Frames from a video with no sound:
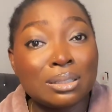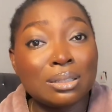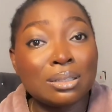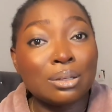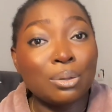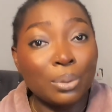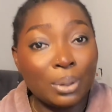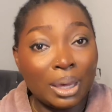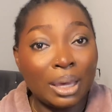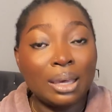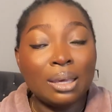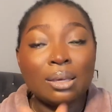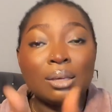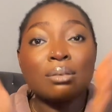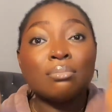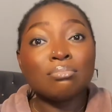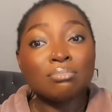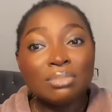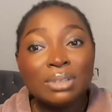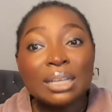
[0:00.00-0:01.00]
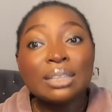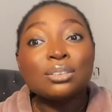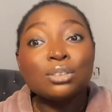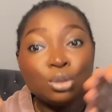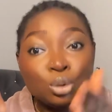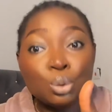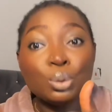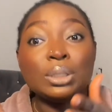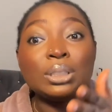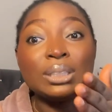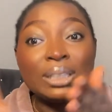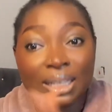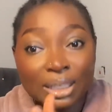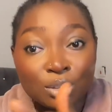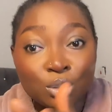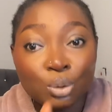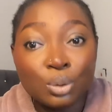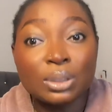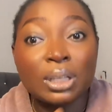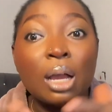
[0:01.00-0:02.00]
Okay? Let's do it.
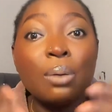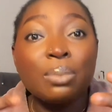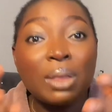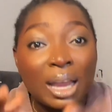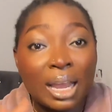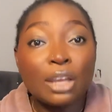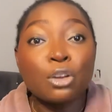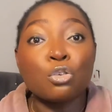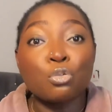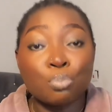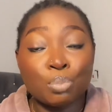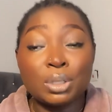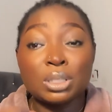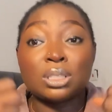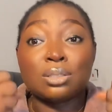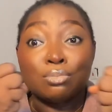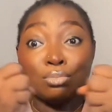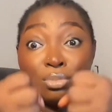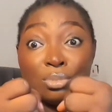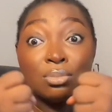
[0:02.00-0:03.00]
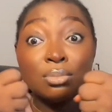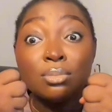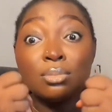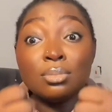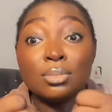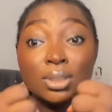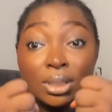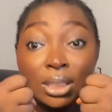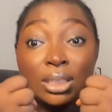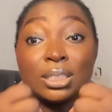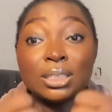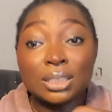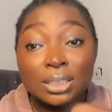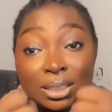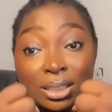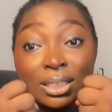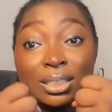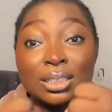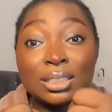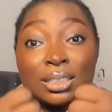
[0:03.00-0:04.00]
I'm that kind of person.
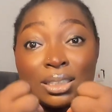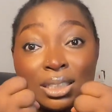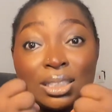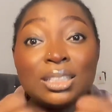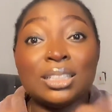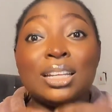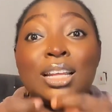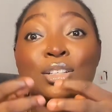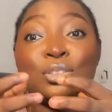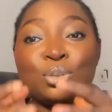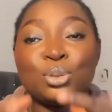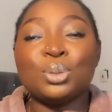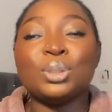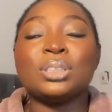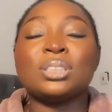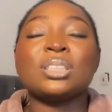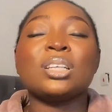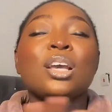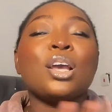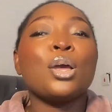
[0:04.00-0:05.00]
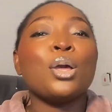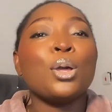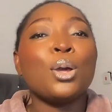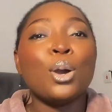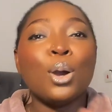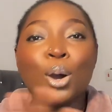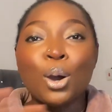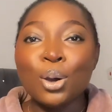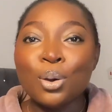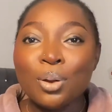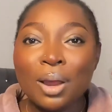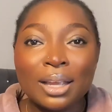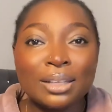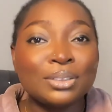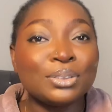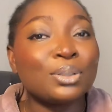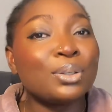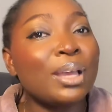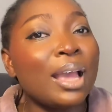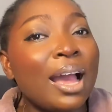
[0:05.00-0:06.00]
Let's do it. Alright,
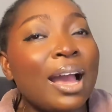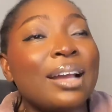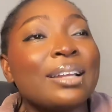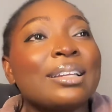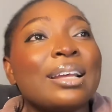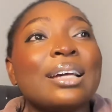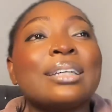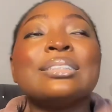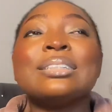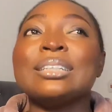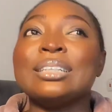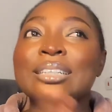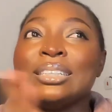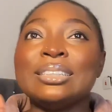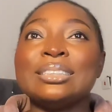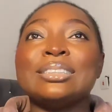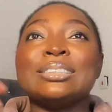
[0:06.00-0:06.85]
so yeah, that's it.